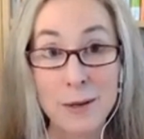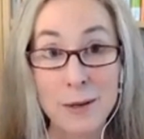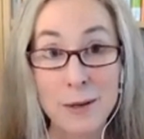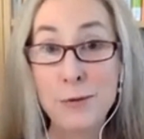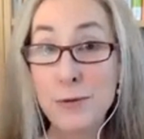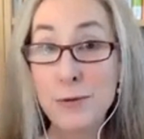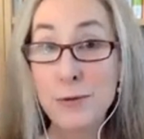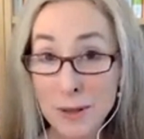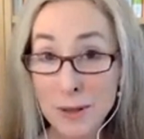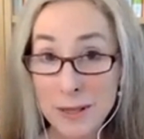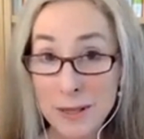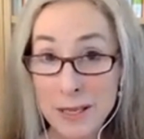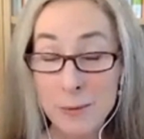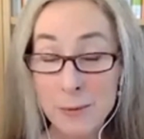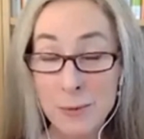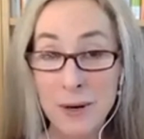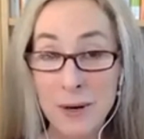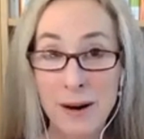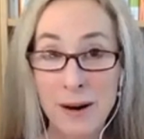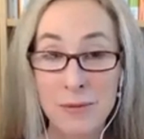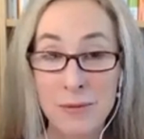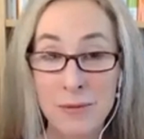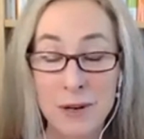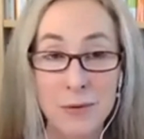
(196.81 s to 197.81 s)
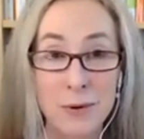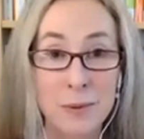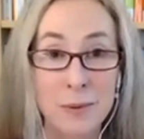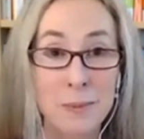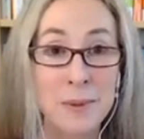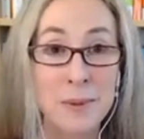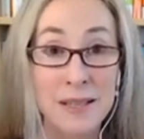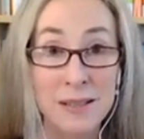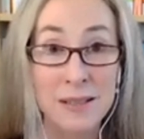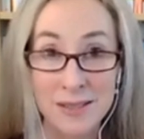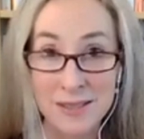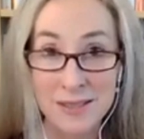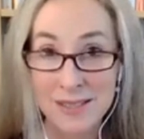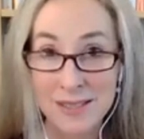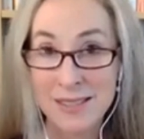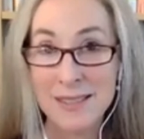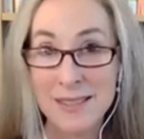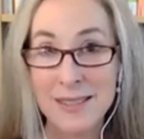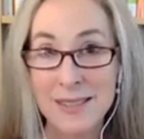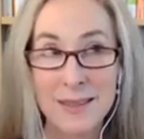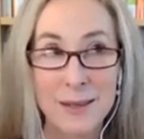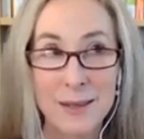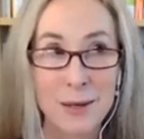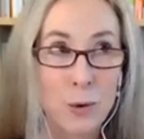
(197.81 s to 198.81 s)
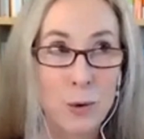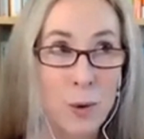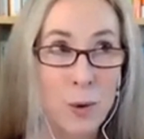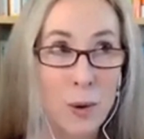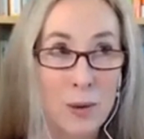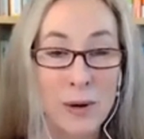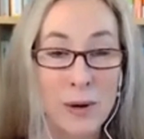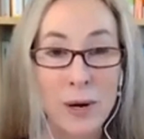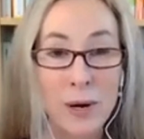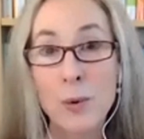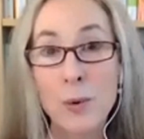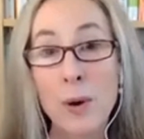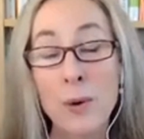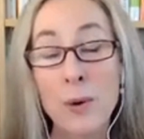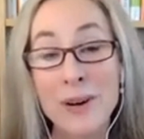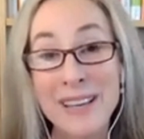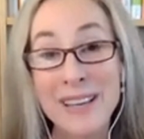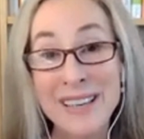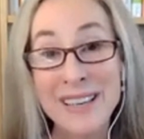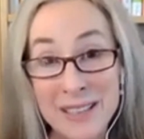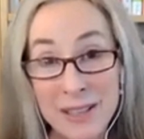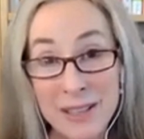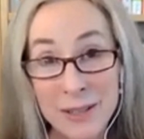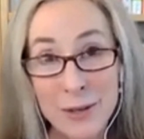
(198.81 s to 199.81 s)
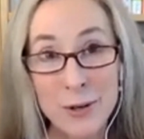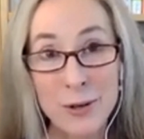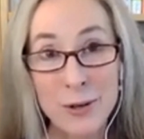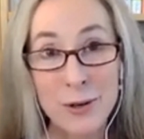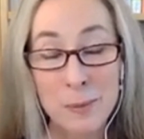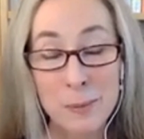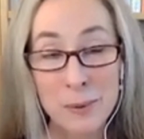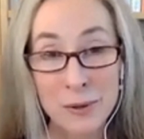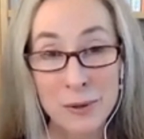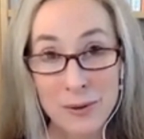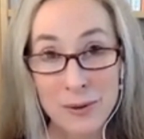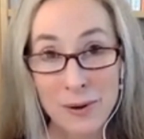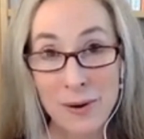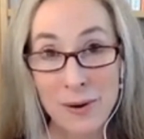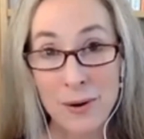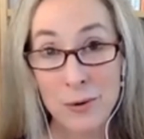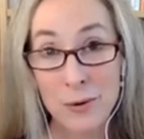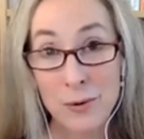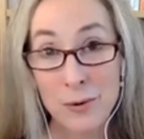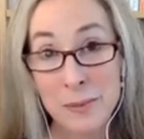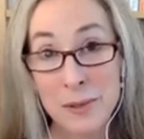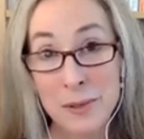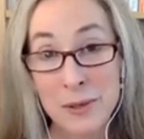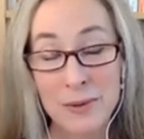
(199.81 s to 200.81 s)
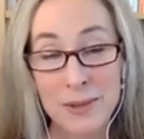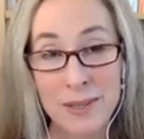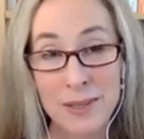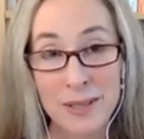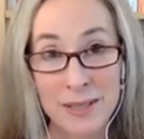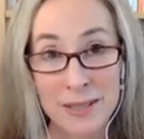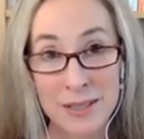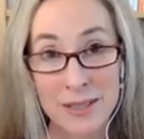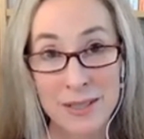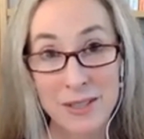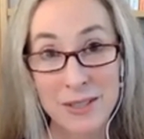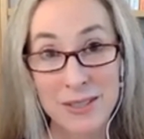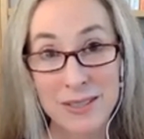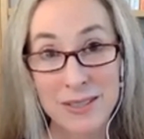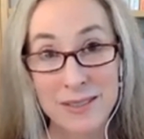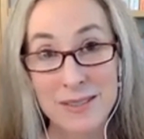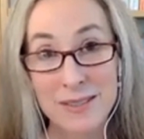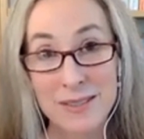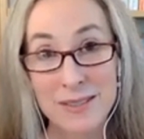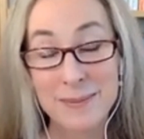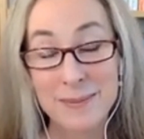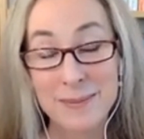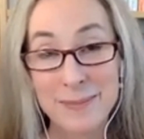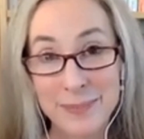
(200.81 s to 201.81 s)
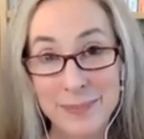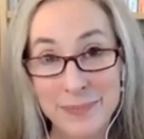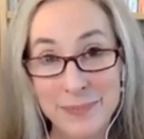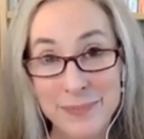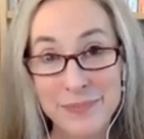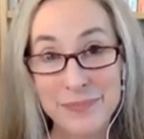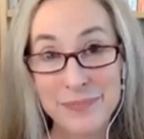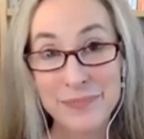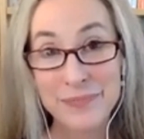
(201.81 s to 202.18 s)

fully recovered from these quote unquote incurable autoimmune conditions.